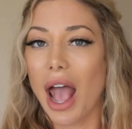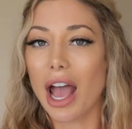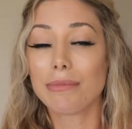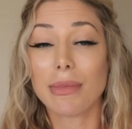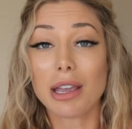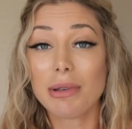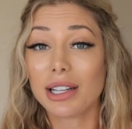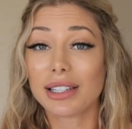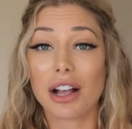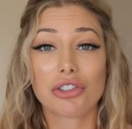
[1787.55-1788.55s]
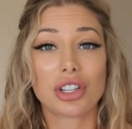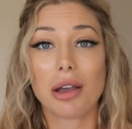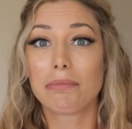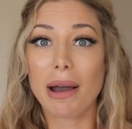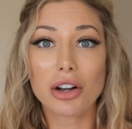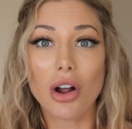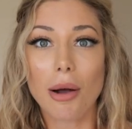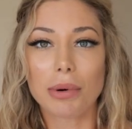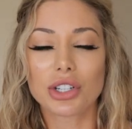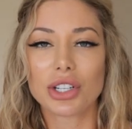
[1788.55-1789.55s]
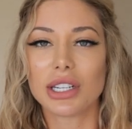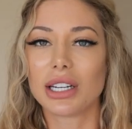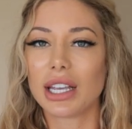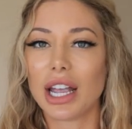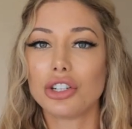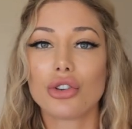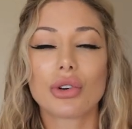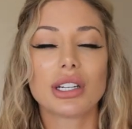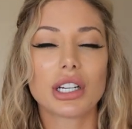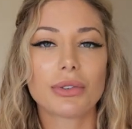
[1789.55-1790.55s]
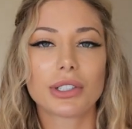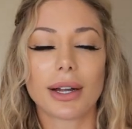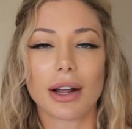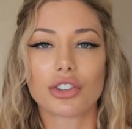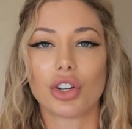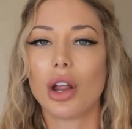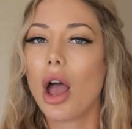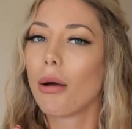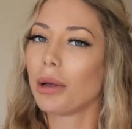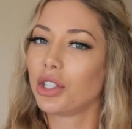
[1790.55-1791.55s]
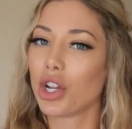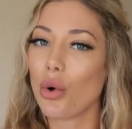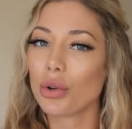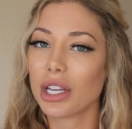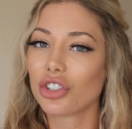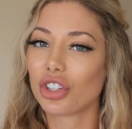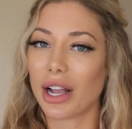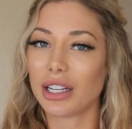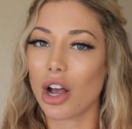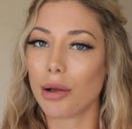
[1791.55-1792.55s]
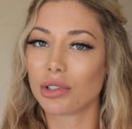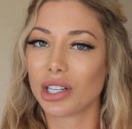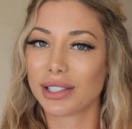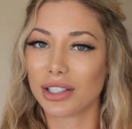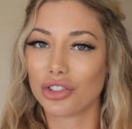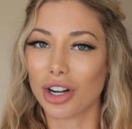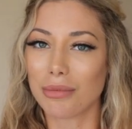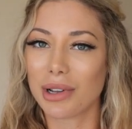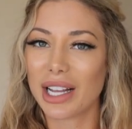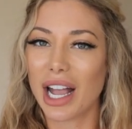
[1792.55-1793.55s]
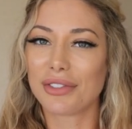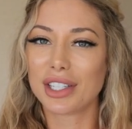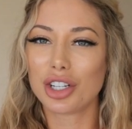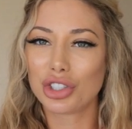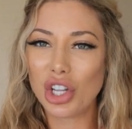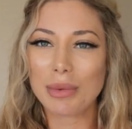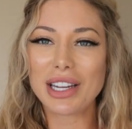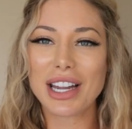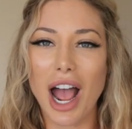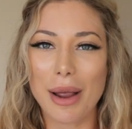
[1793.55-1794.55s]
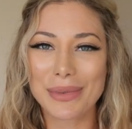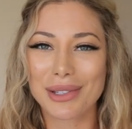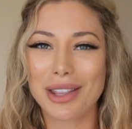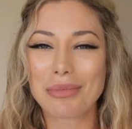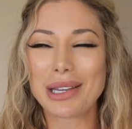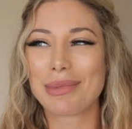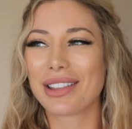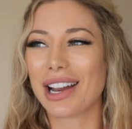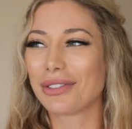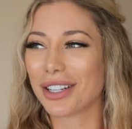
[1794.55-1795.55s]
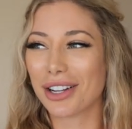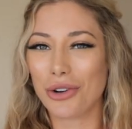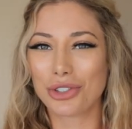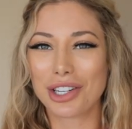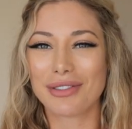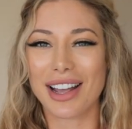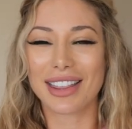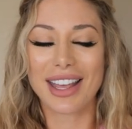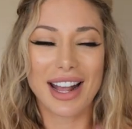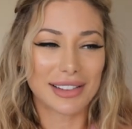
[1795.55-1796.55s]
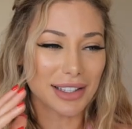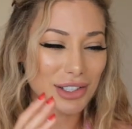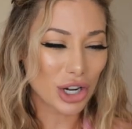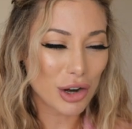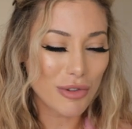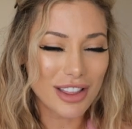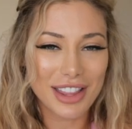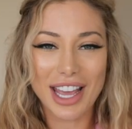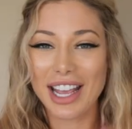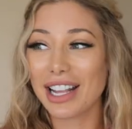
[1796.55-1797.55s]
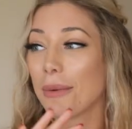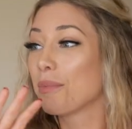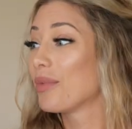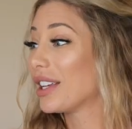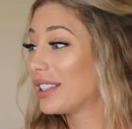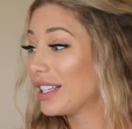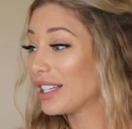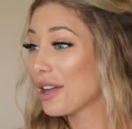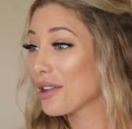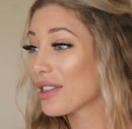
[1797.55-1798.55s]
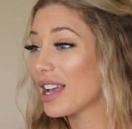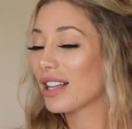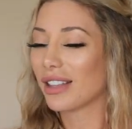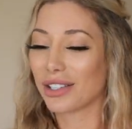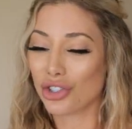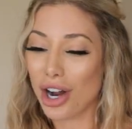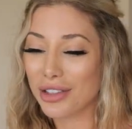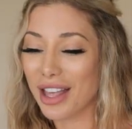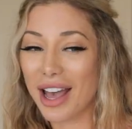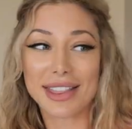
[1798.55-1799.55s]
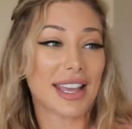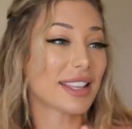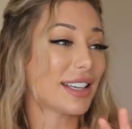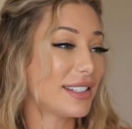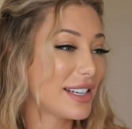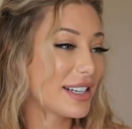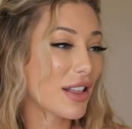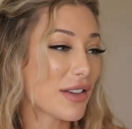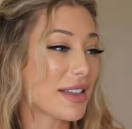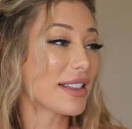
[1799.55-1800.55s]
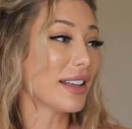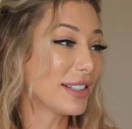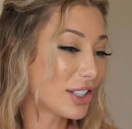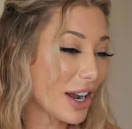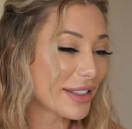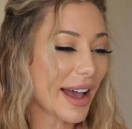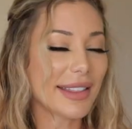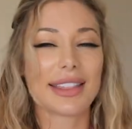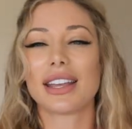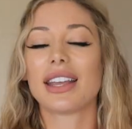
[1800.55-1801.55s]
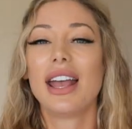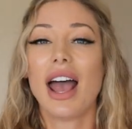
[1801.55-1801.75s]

and maybe it's actually a better opportunity and you go in a different direction. But don't get shiny object syndrome. I've seen it too many times with the people that I've done coaching with. They start one thing, they see another thing, they start that thing, they see another thing, they start that thing,